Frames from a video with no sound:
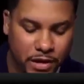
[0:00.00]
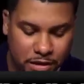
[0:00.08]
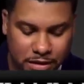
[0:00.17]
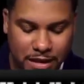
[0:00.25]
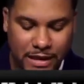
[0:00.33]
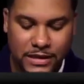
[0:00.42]

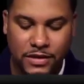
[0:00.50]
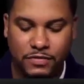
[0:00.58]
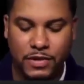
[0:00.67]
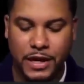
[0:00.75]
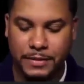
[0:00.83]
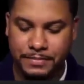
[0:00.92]
D is the
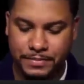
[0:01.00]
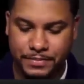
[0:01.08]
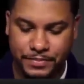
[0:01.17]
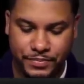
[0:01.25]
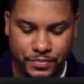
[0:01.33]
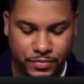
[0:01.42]

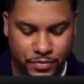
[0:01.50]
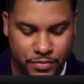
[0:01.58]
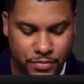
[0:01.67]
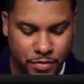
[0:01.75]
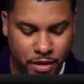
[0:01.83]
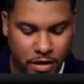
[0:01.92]

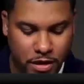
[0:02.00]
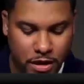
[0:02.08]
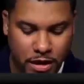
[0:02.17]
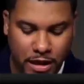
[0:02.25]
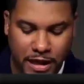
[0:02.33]
1.